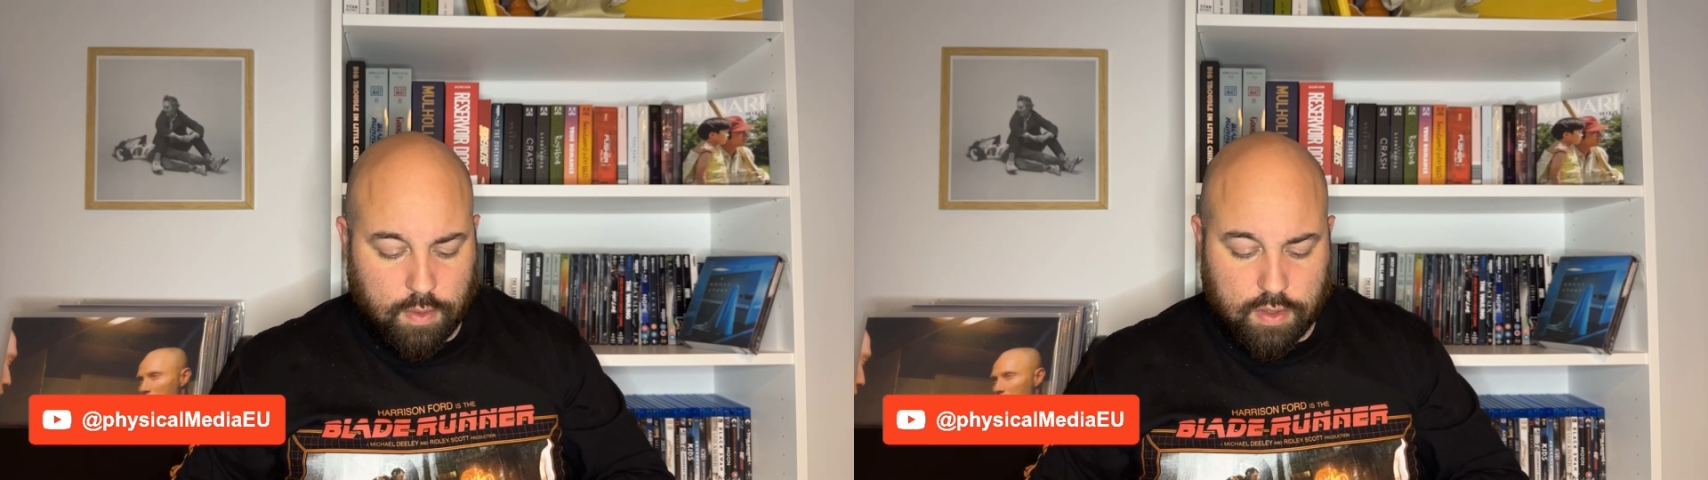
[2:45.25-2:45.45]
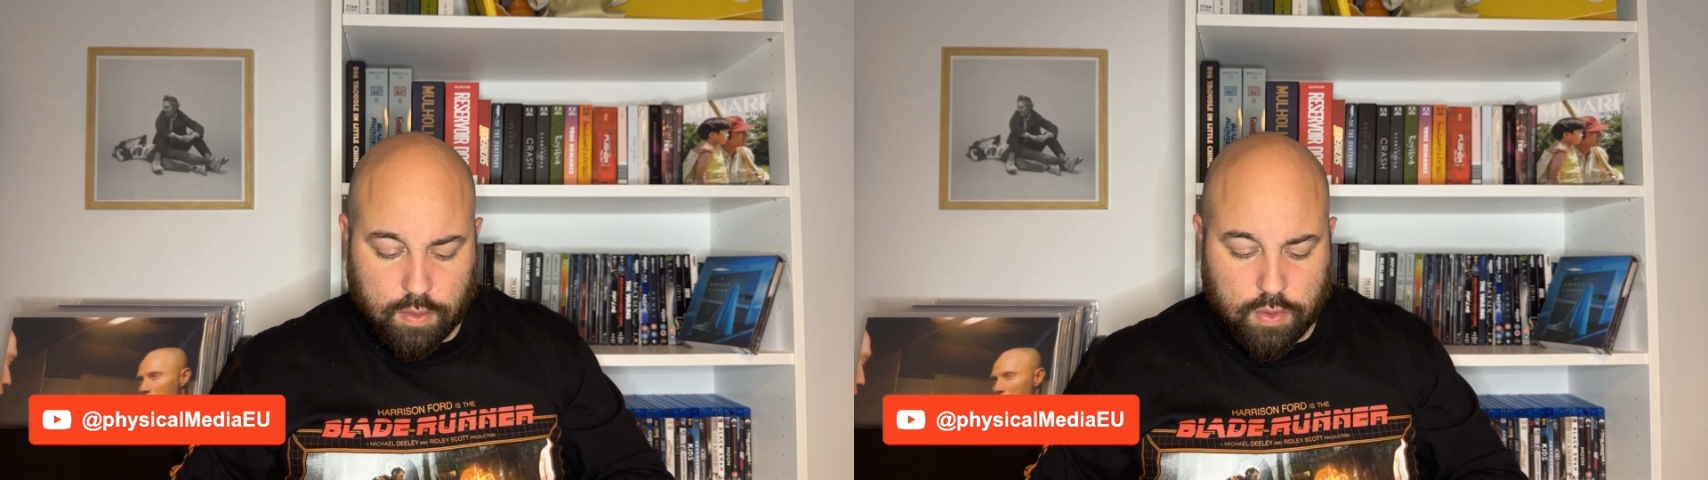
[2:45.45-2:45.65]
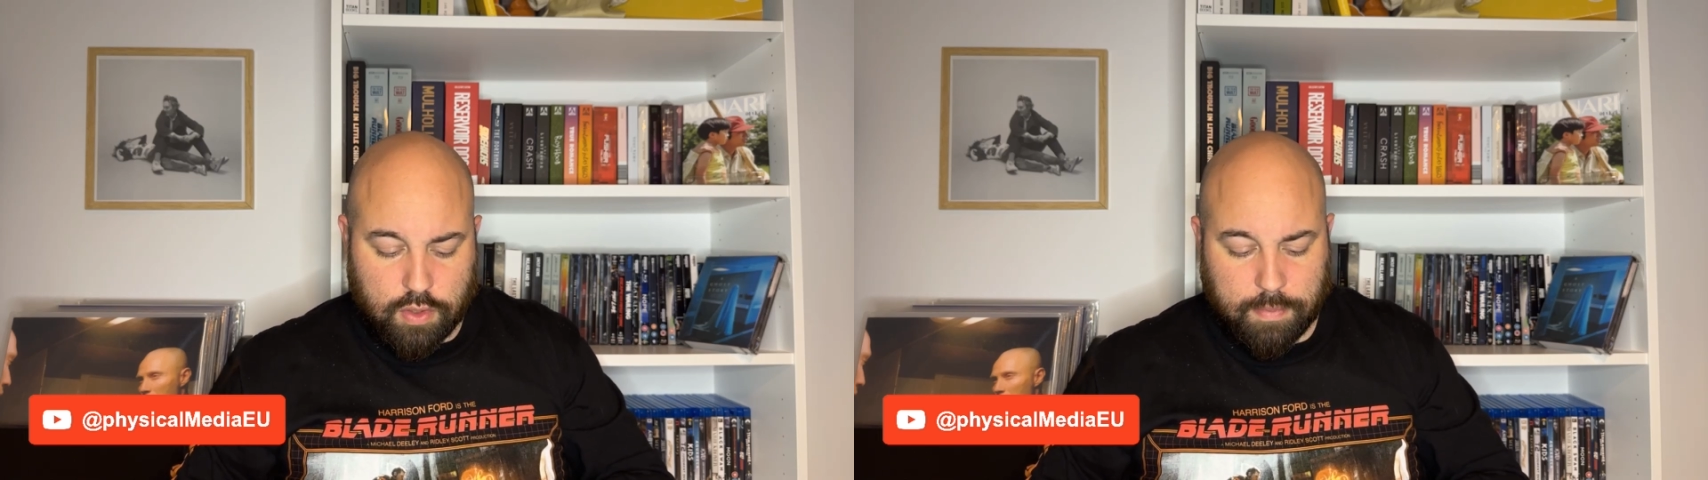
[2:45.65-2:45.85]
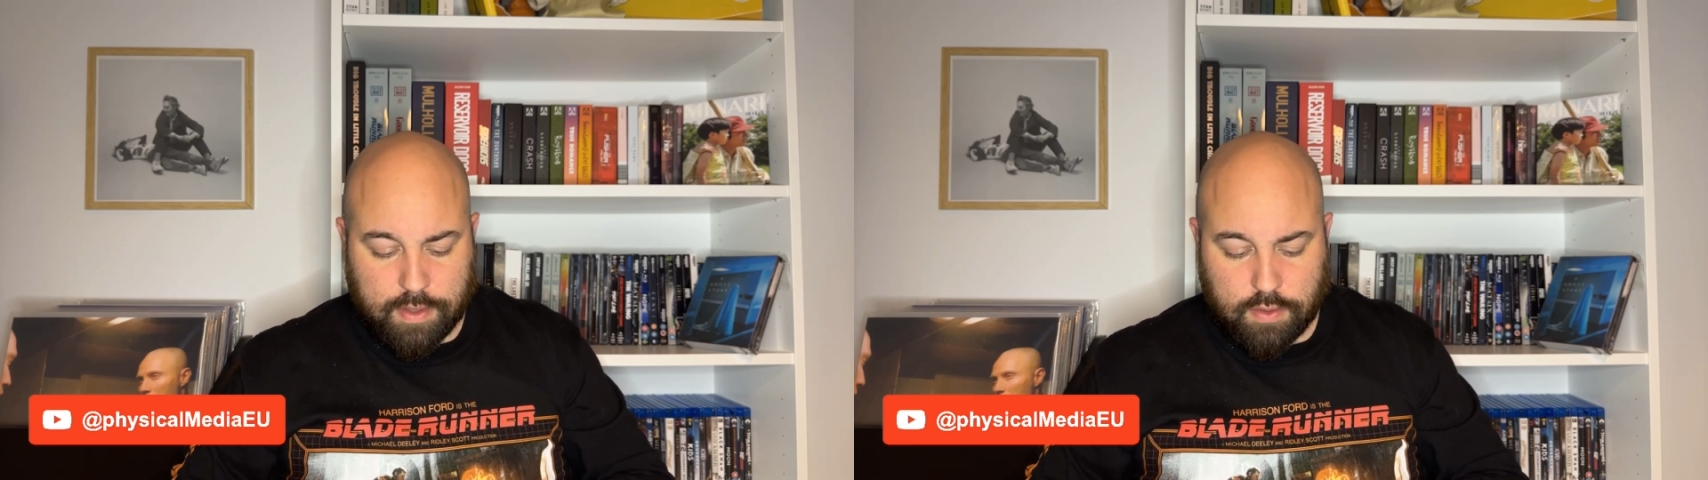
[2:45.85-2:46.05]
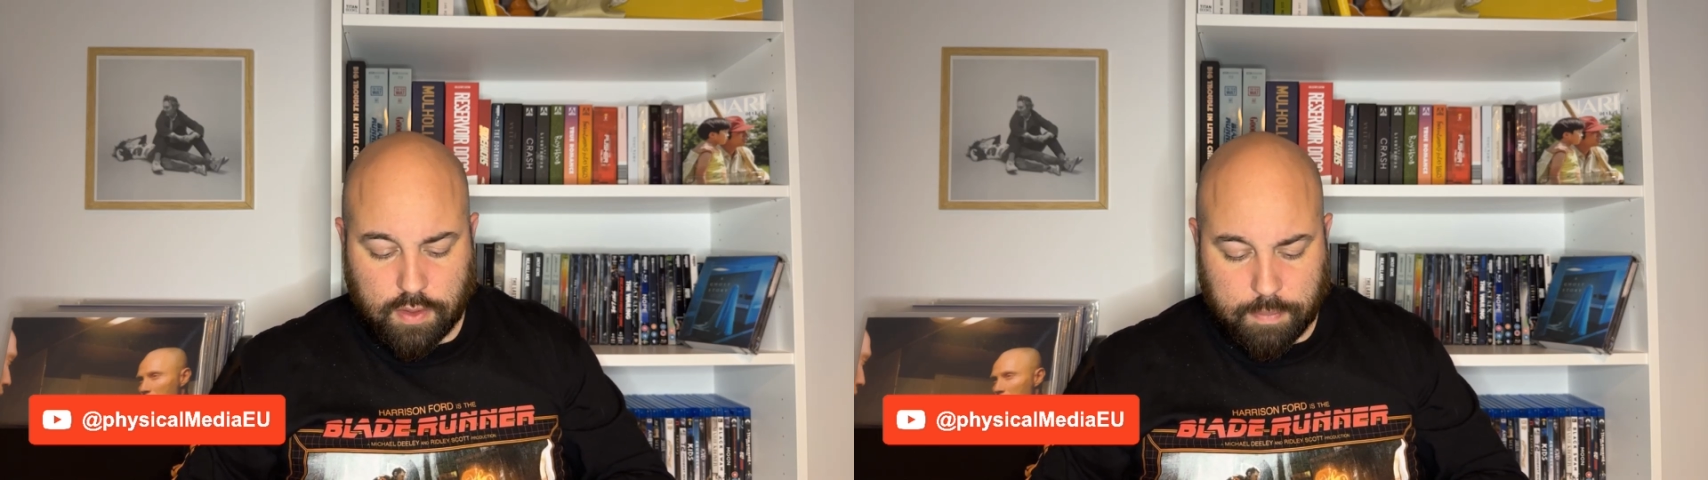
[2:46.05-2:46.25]
resolution by
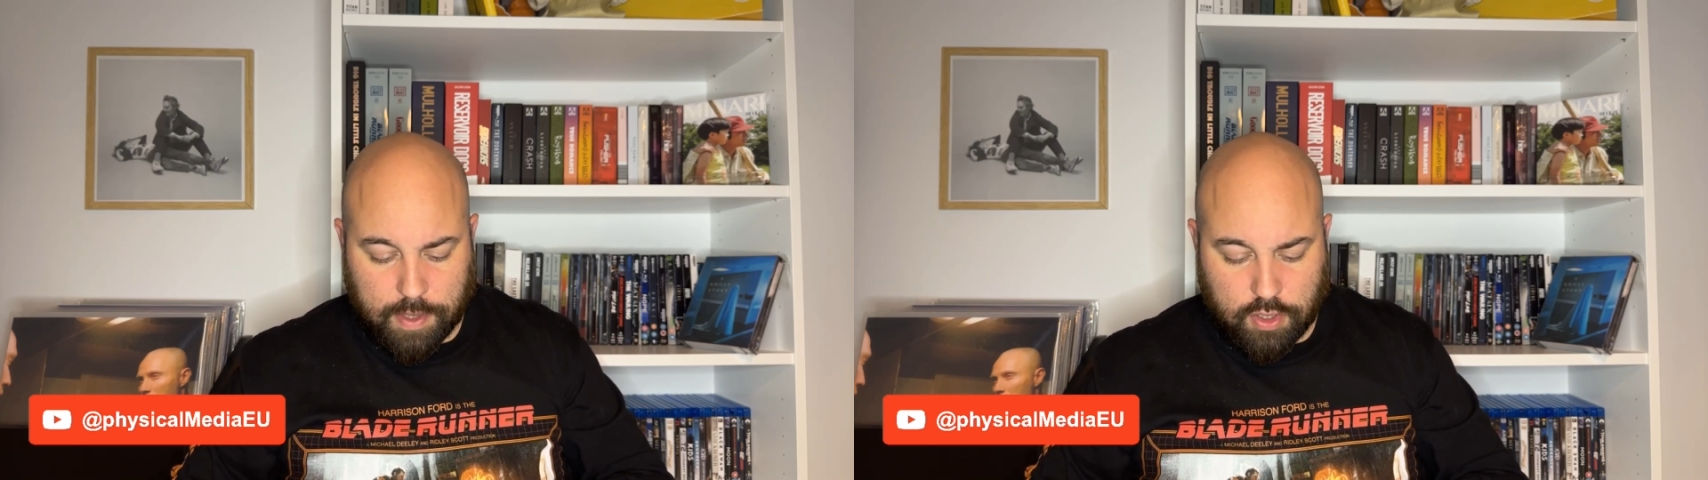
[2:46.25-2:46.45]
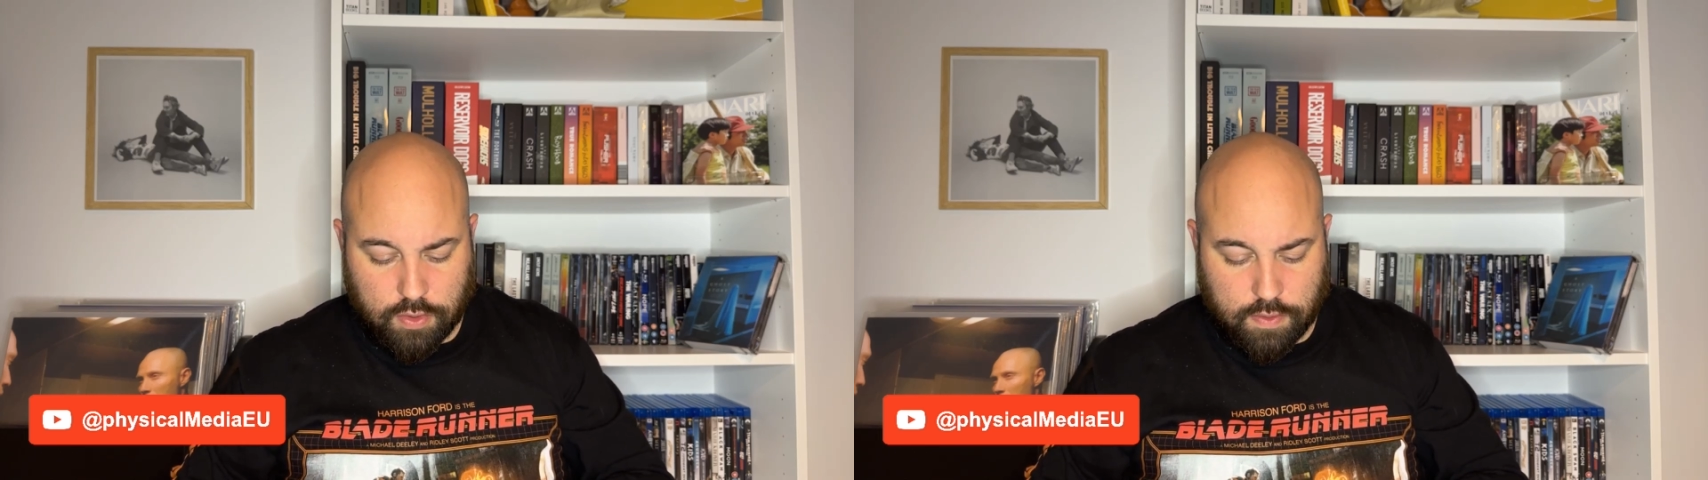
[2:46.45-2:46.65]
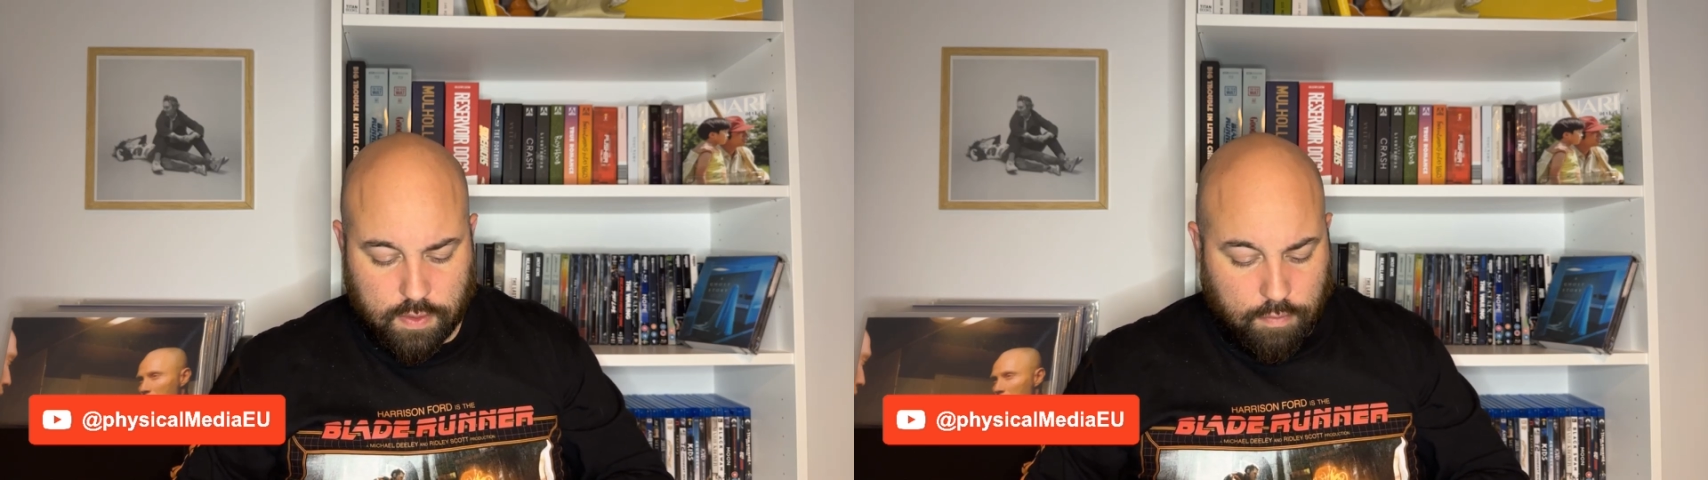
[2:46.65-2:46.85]
Sony Pictures